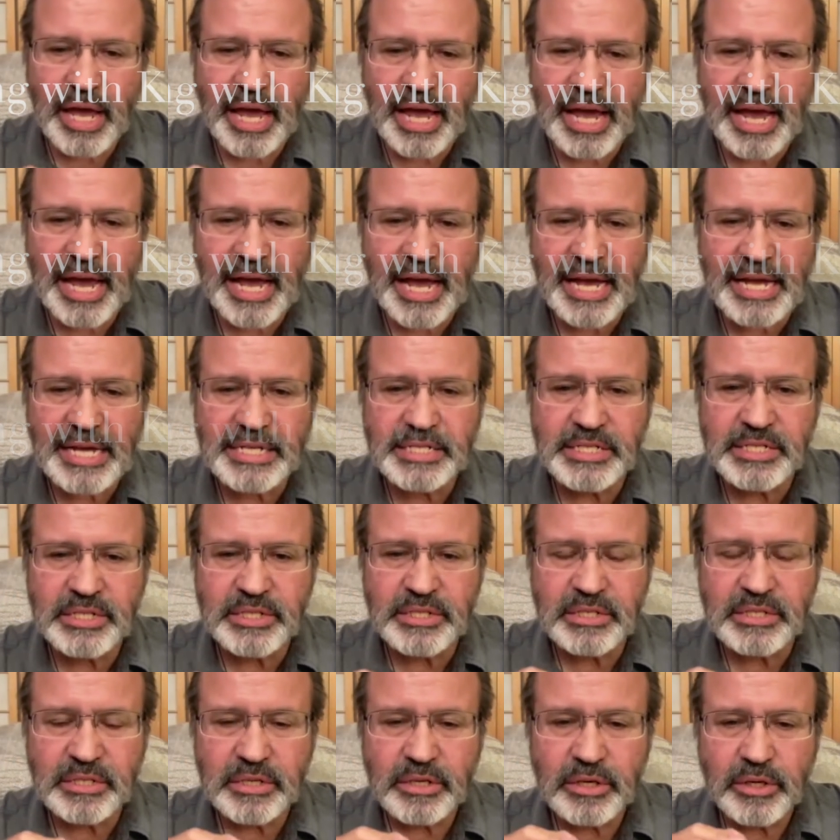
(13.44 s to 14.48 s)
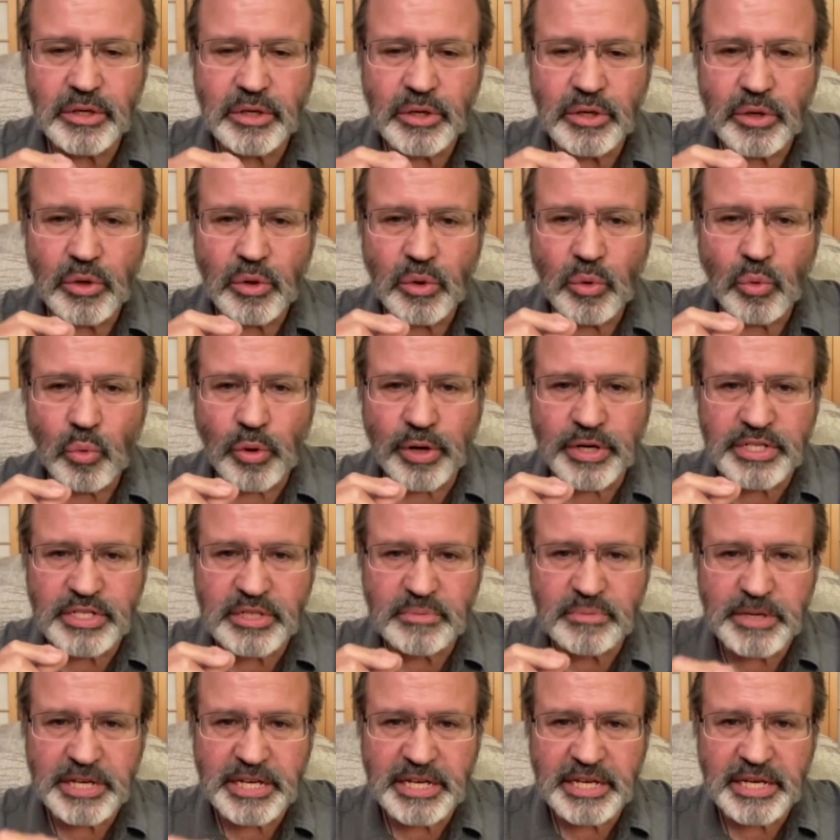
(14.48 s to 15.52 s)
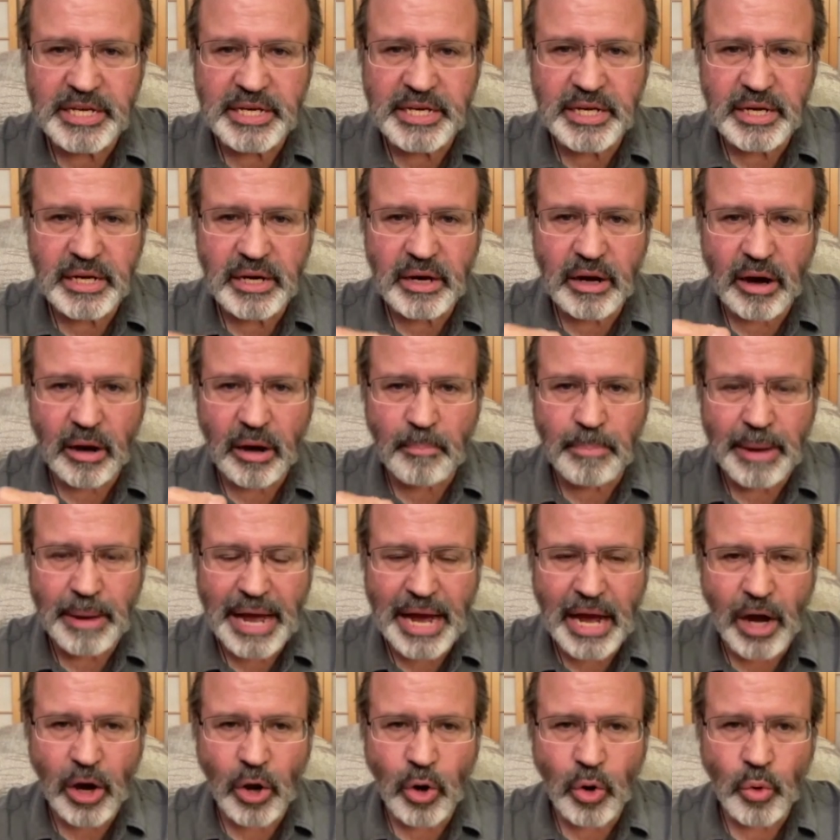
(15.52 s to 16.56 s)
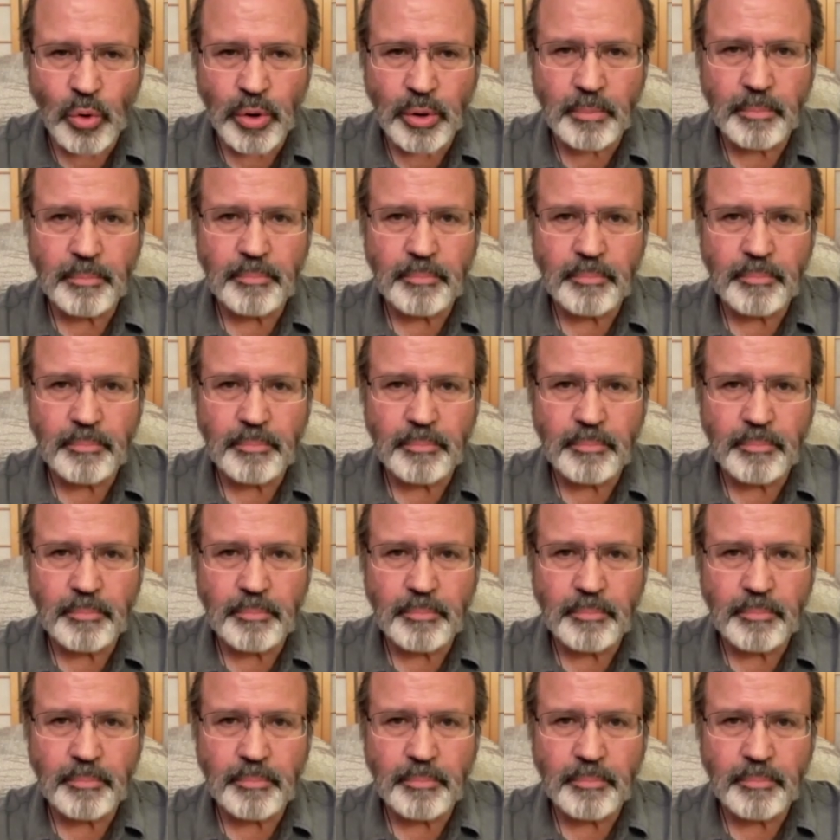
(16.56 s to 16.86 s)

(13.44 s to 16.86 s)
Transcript: as we're speaking about